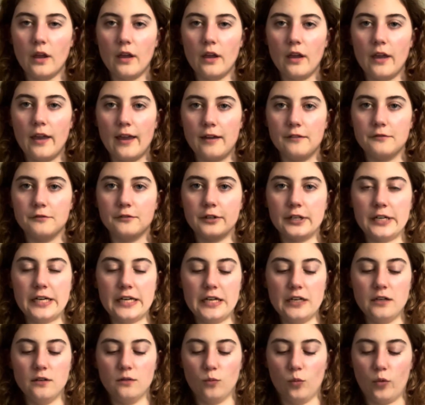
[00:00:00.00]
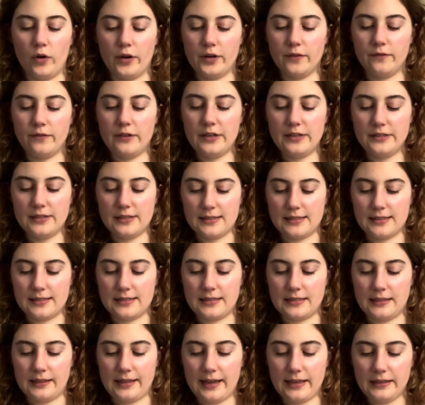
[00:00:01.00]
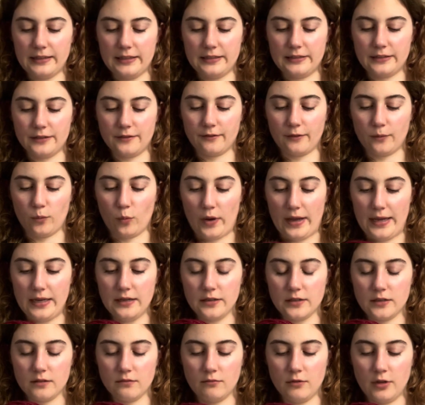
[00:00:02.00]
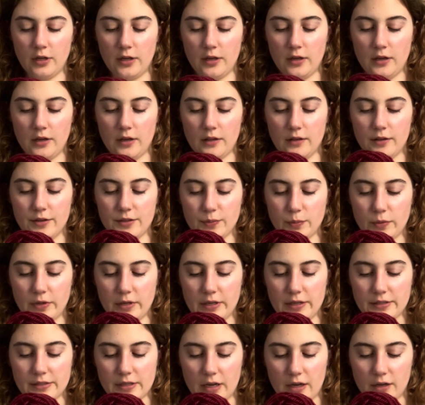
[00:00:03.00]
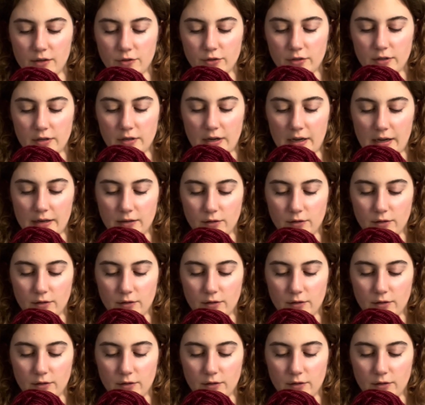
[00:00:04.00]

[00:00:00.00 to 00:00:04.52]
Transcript: Every one of these is a slightly different weight. This one is 109